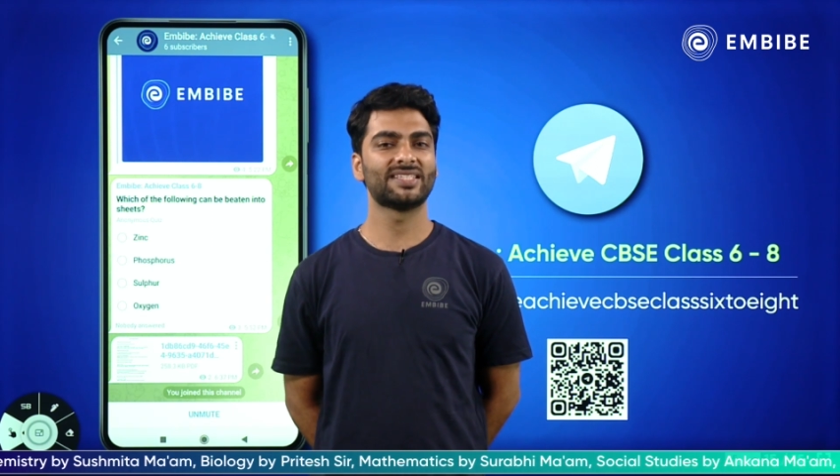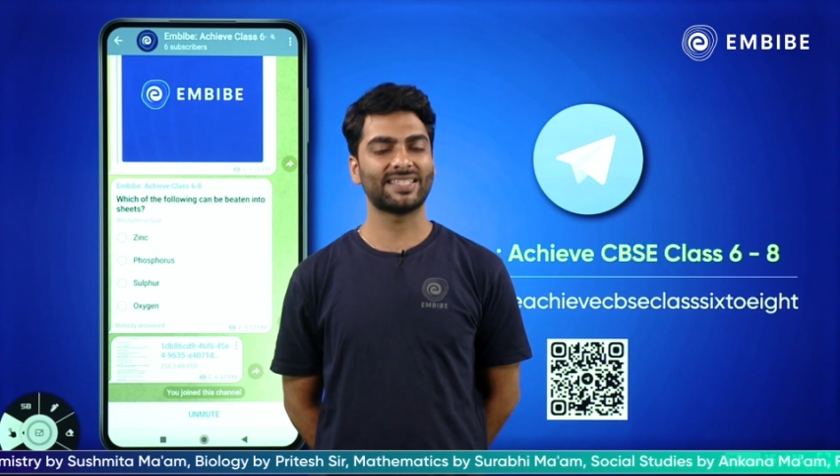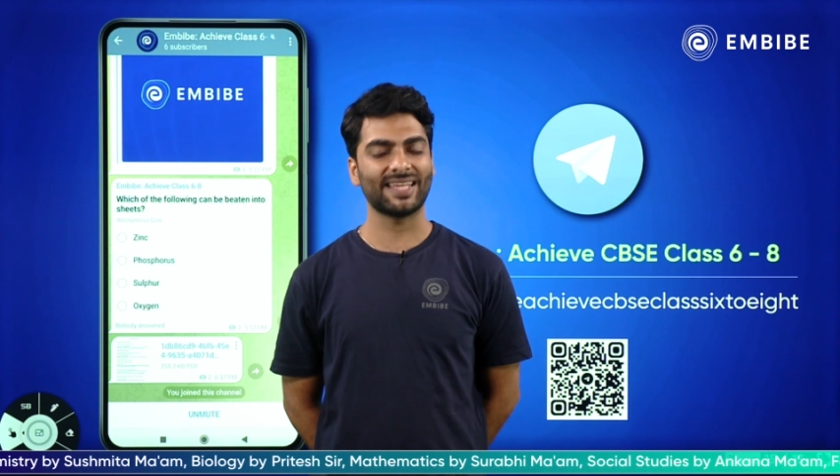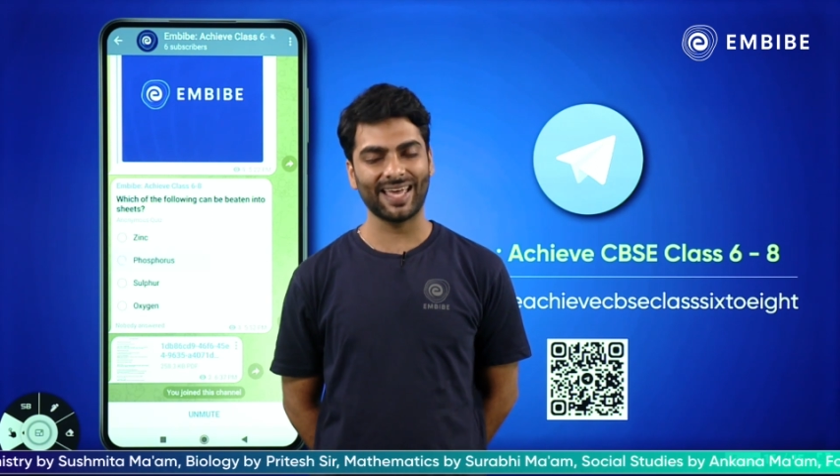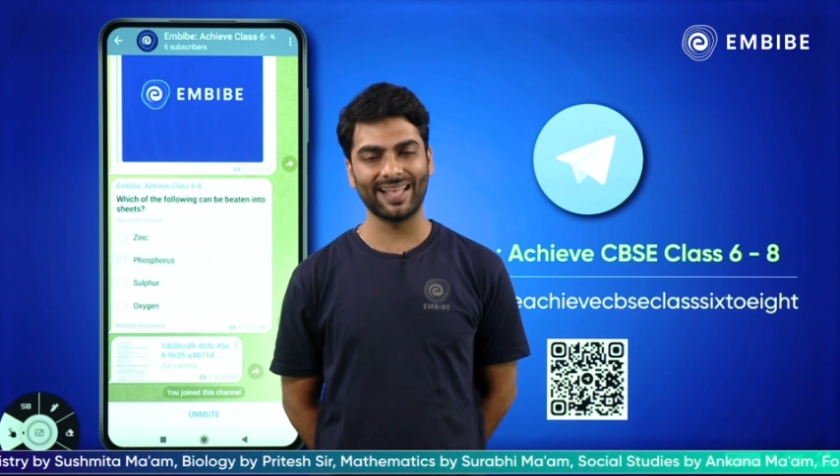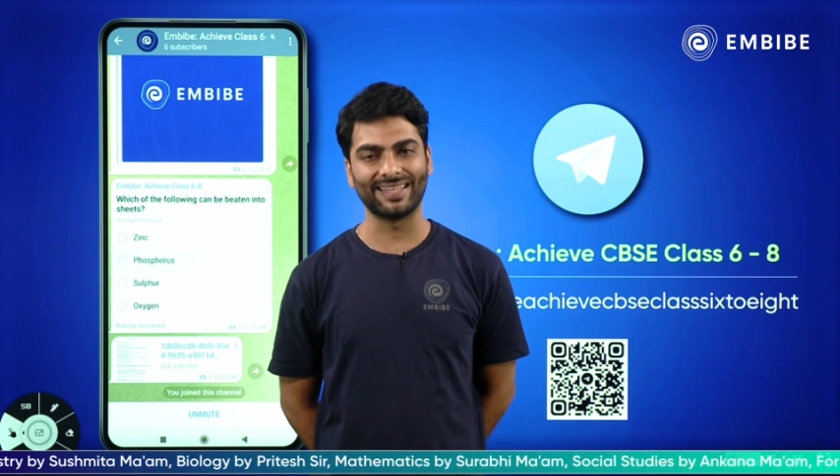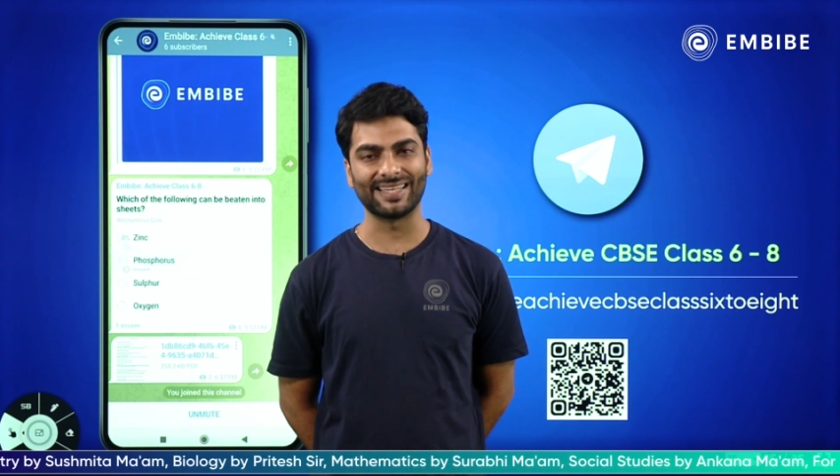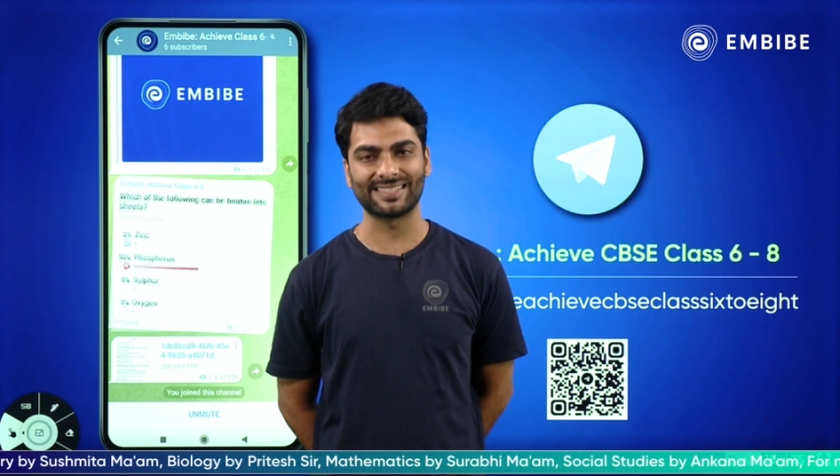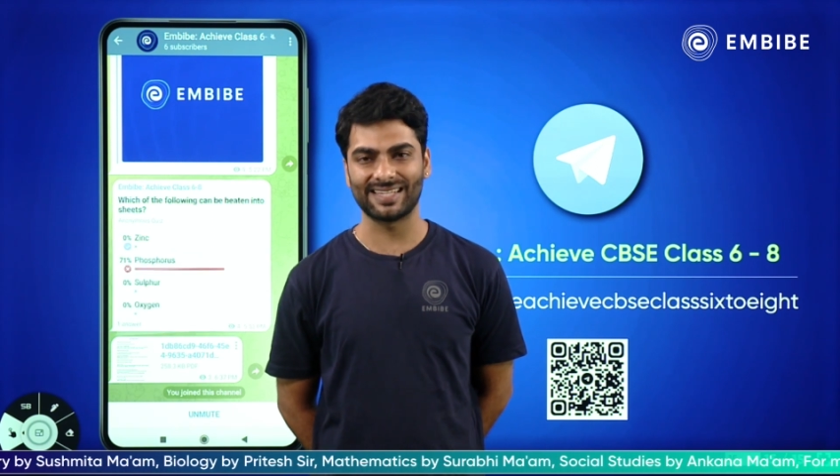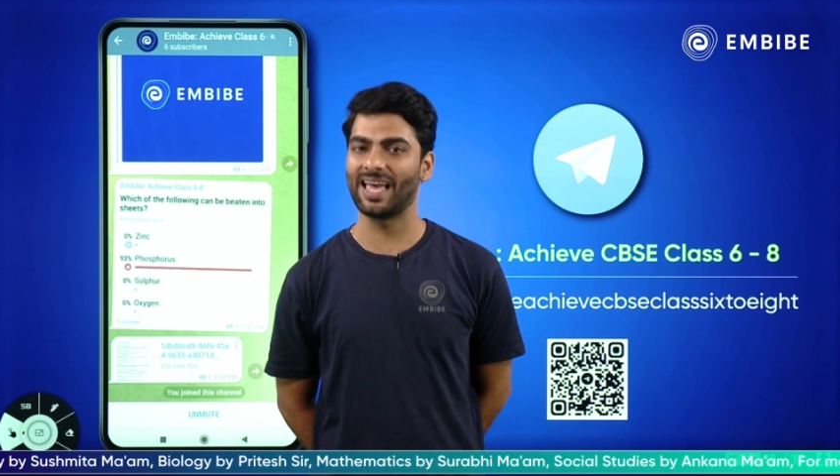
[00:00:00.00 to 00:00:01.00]
Stay healthy,
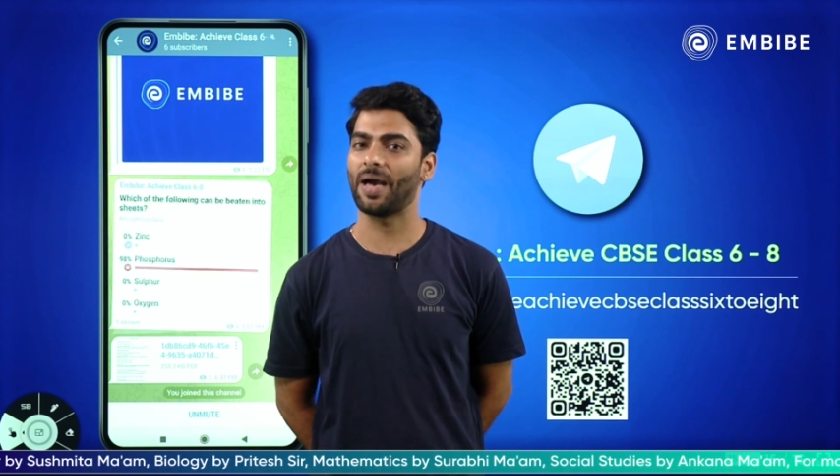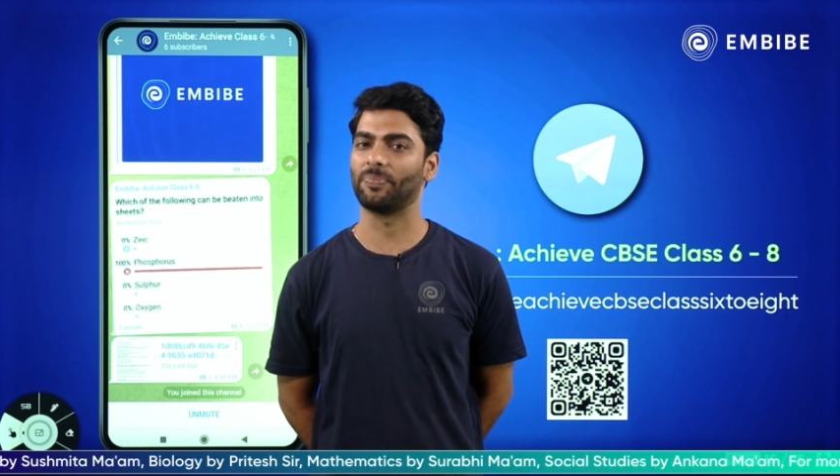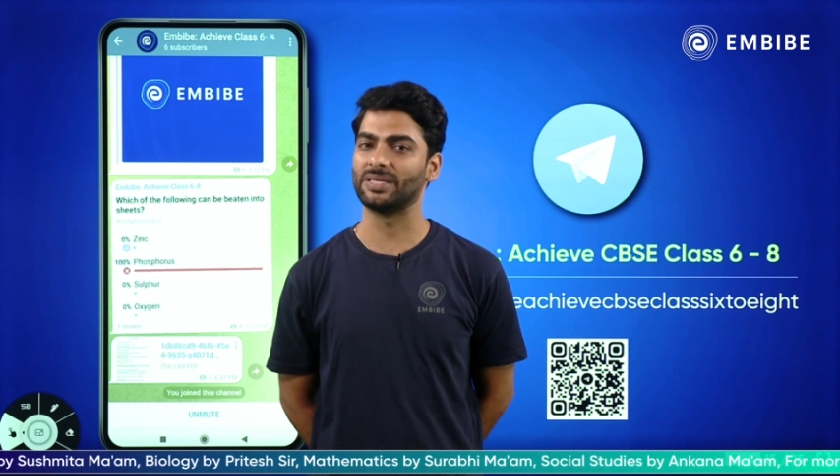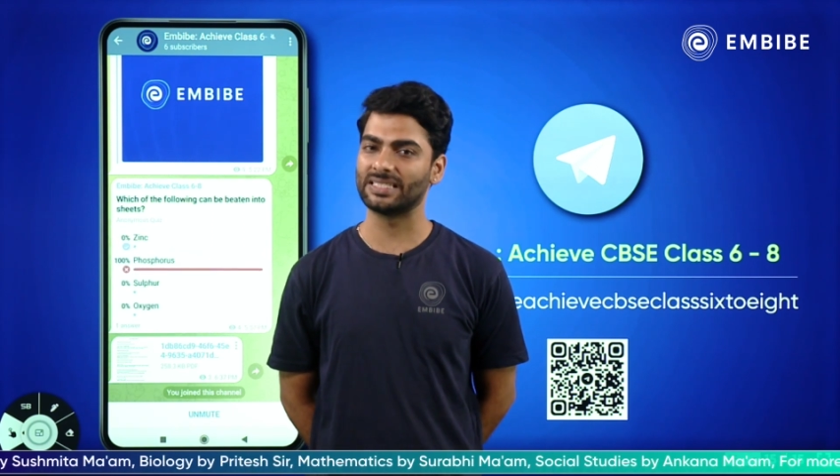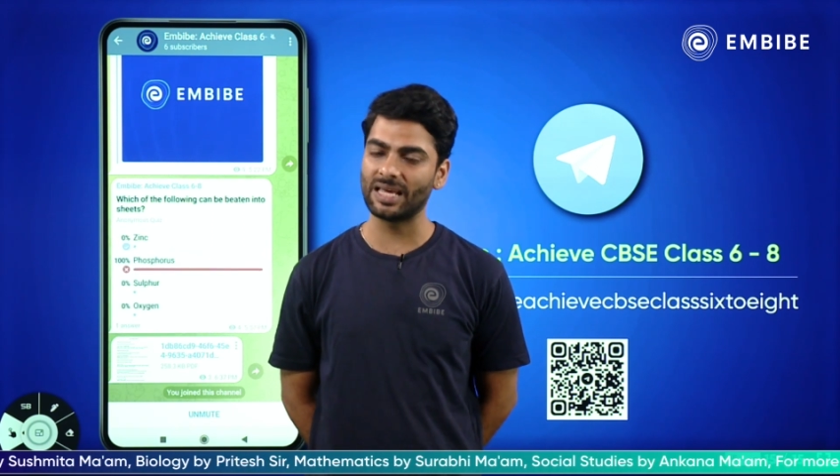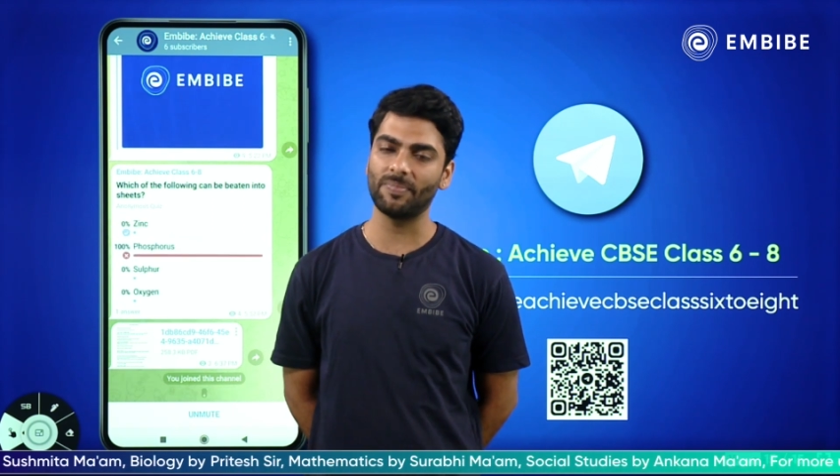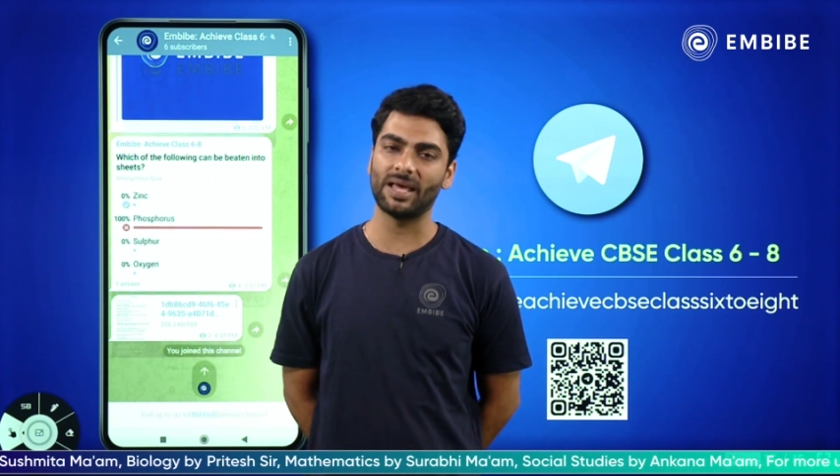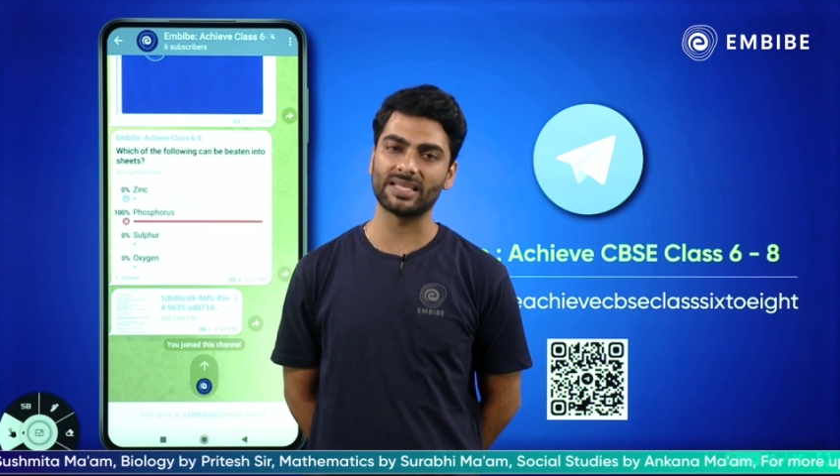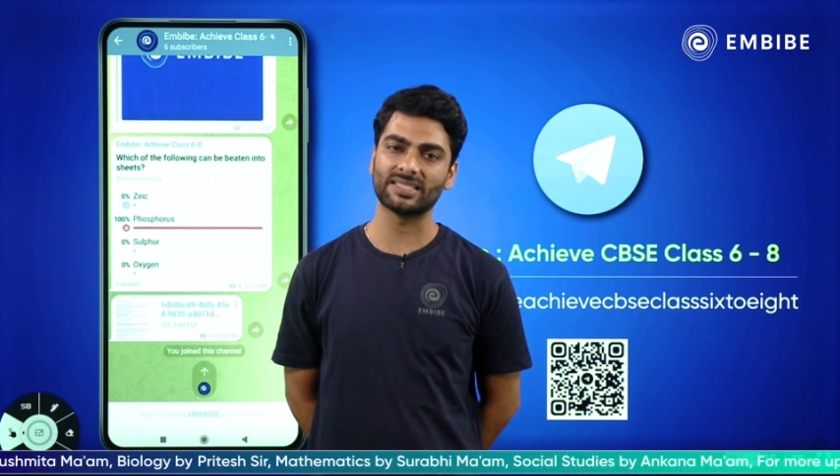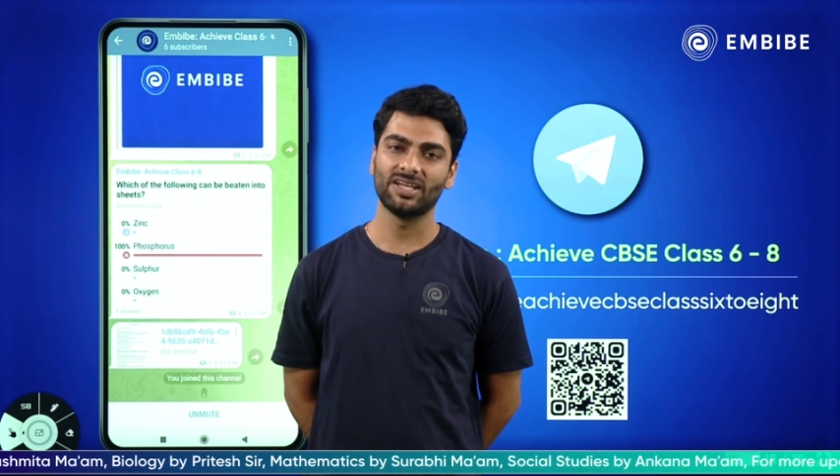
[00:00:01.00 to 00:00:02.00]
stay happy, stay
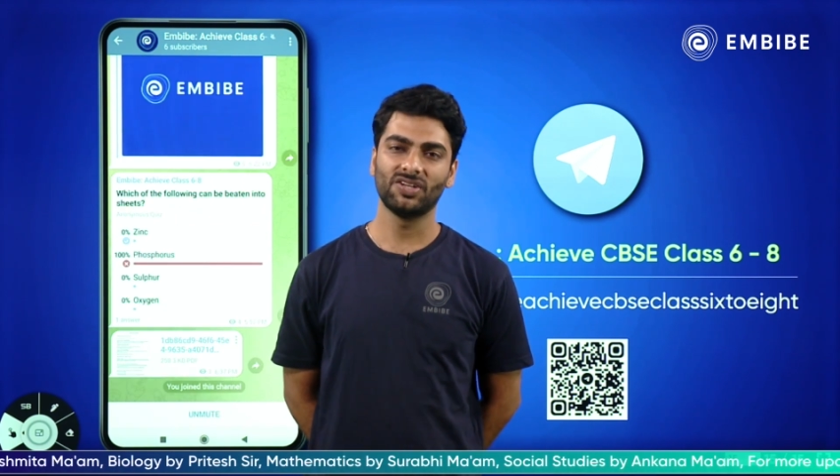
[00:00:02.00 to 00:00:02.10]
blessed.